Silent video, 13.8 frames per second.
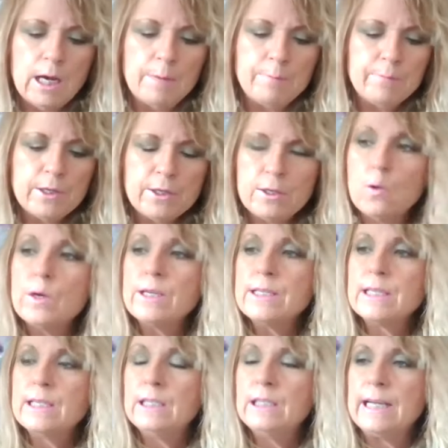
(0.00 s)
Um, so what
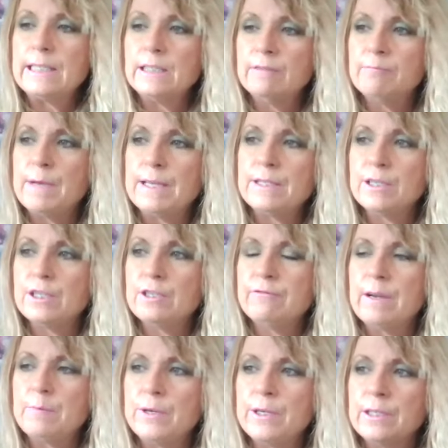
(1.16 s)
is the collective message
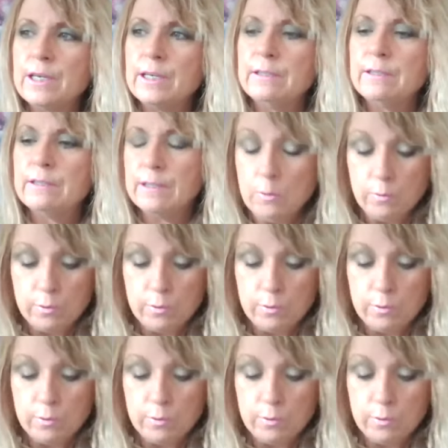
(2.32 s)
February ninth?